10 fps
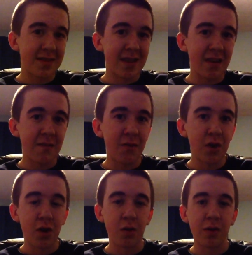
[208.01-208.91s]
save for
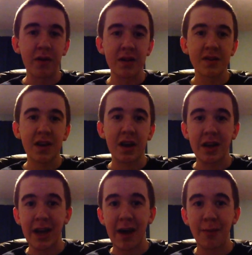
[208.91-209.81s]
their own events, kind of
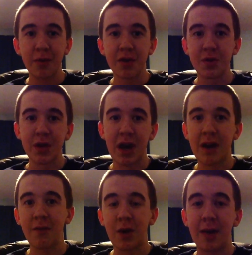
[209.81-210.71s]
like Apple does with the iPhone.